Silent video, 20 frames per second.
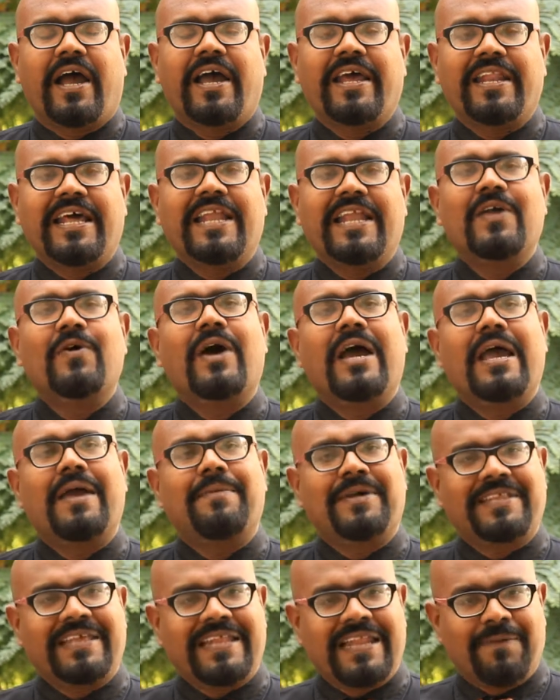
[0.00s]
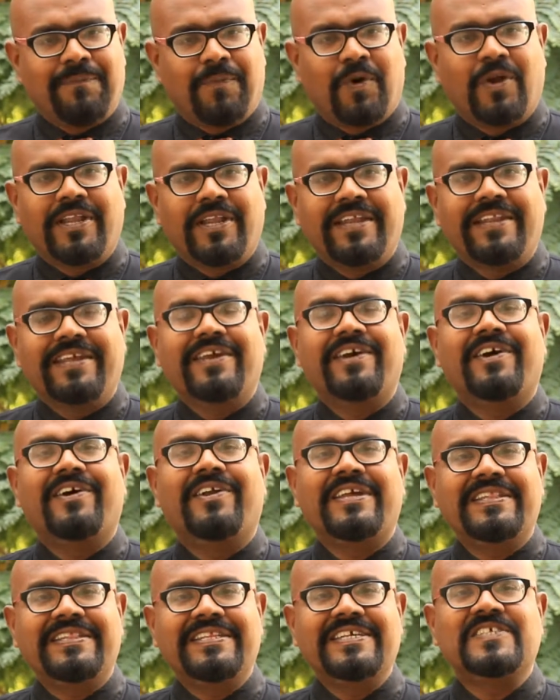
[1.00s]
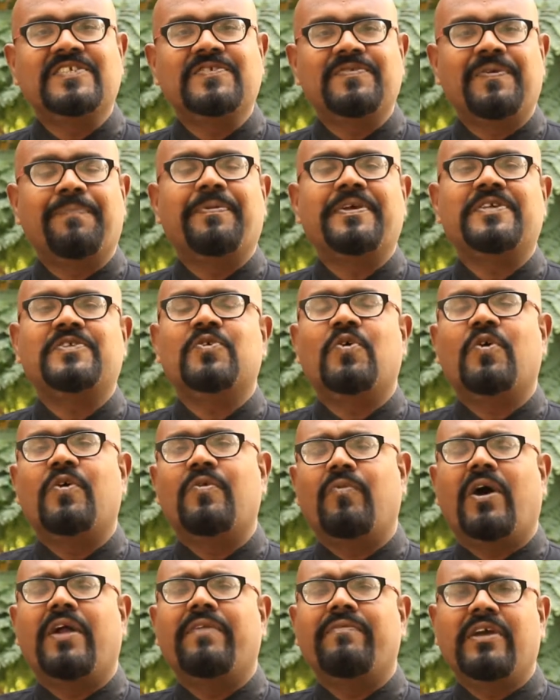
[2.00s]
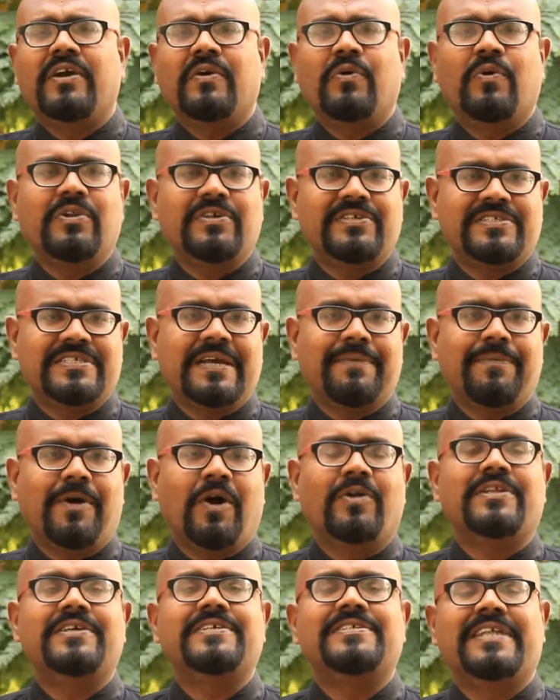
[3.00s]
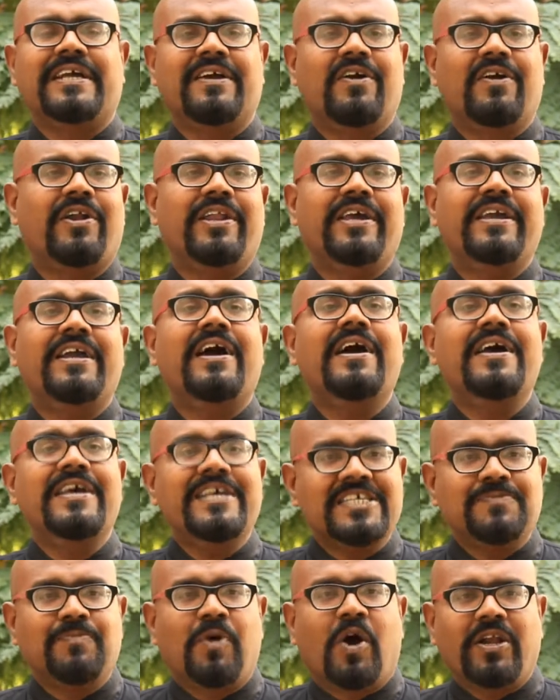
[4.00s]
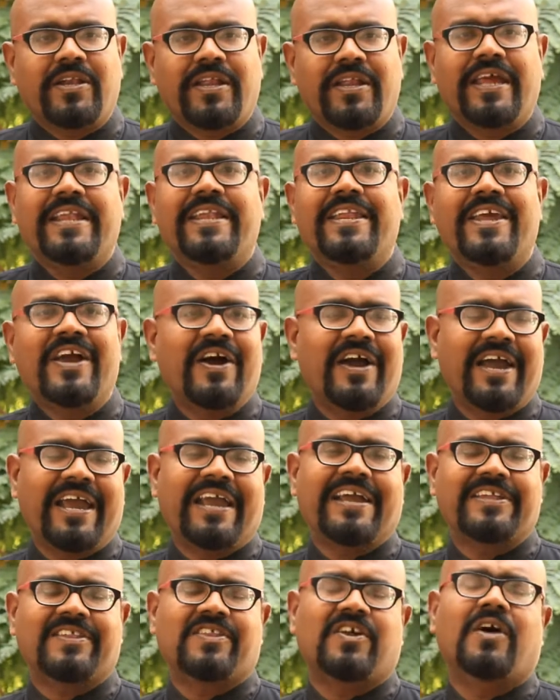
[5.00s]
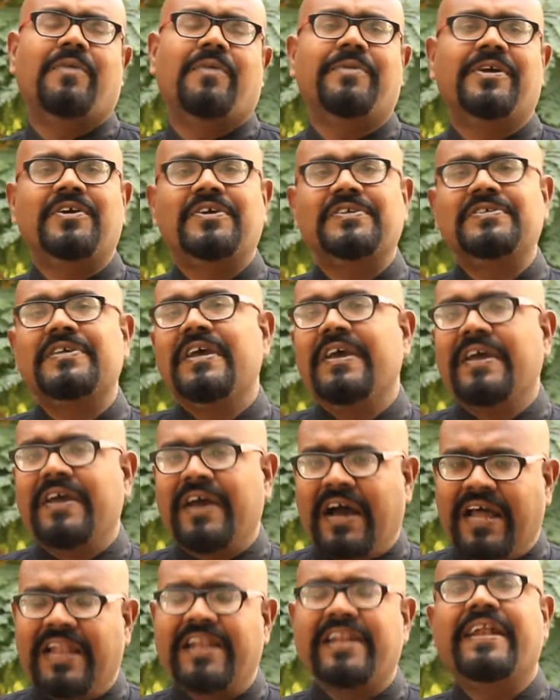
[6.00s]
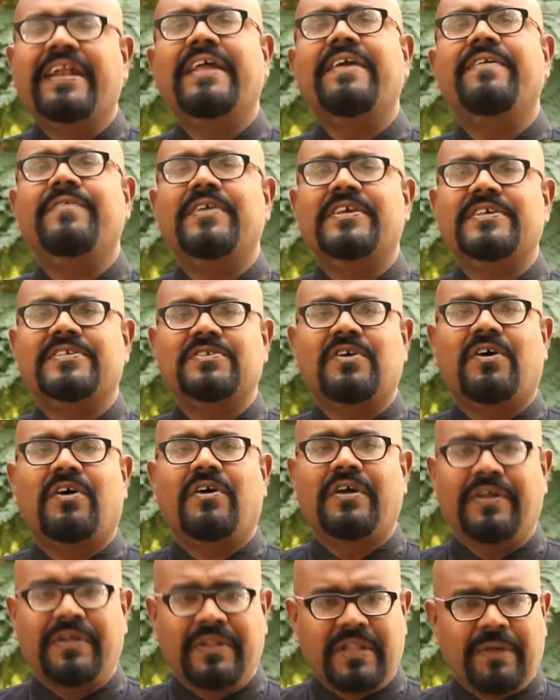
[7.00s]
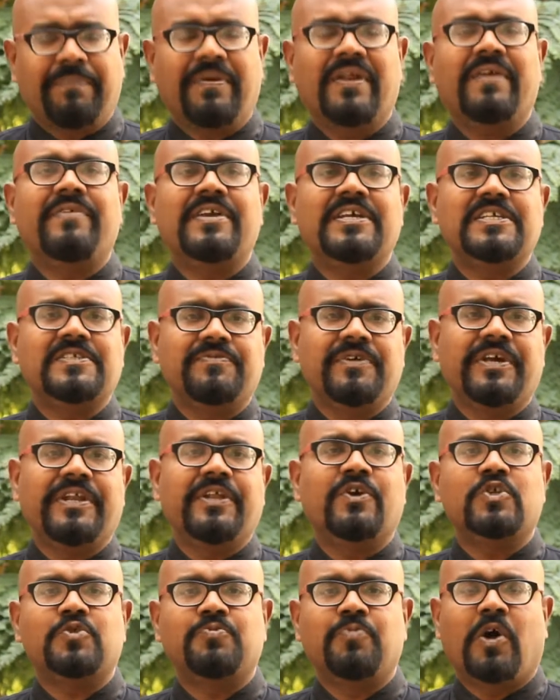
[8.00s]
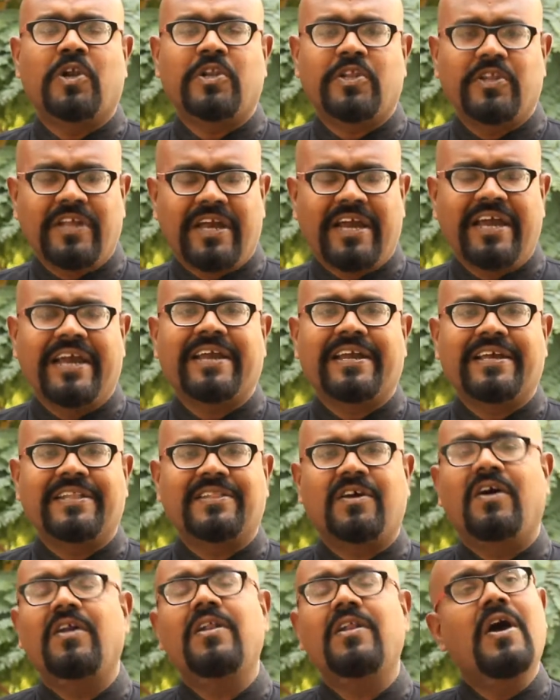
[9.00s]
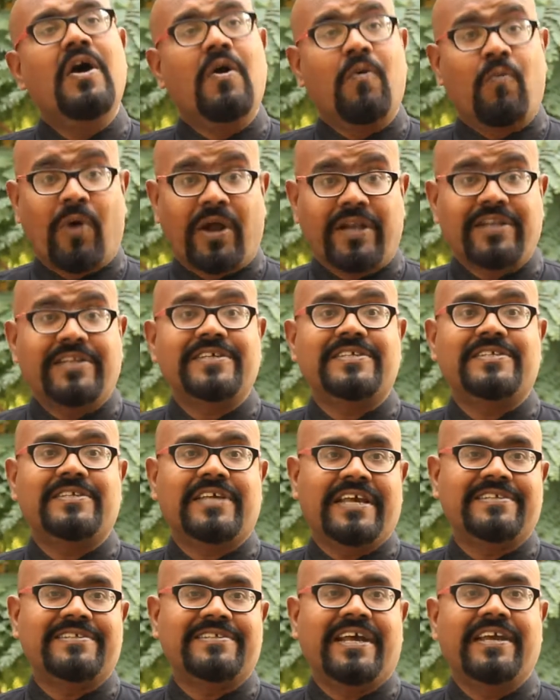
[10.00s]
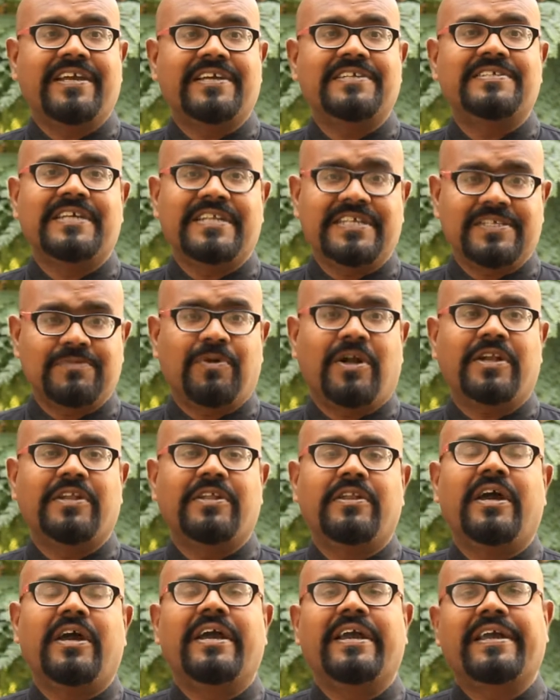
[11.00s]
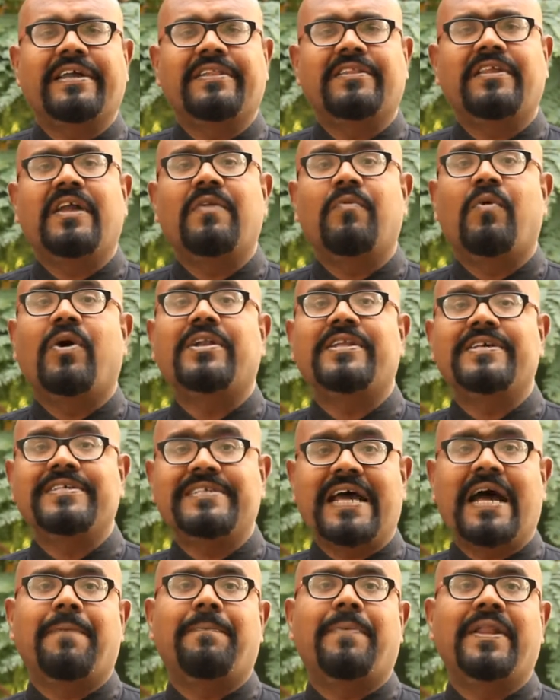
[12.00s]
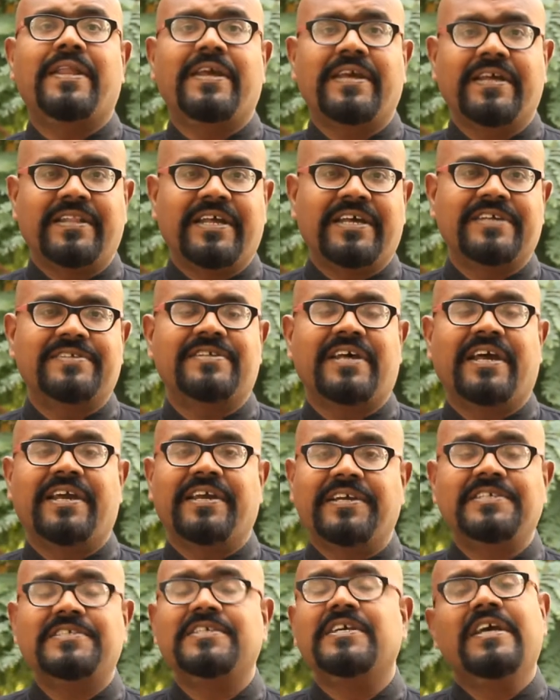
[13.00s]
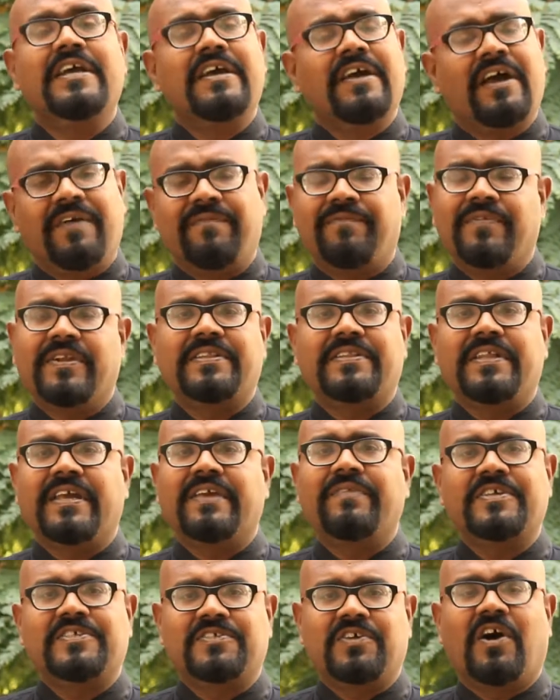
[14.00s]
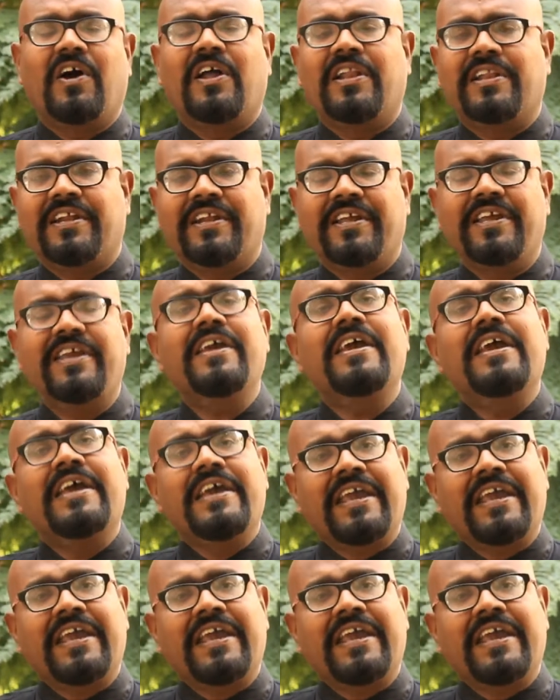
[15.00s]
Hi and hello, I am Athena Pontian here. In this episode, what we are going to see about is regarding a Smart India Hackathon, because already we saw in the previous video Smart India Hackathon, what is SIH, that is Smart India Hackathon, what is happening in the SIH, everything we saw already.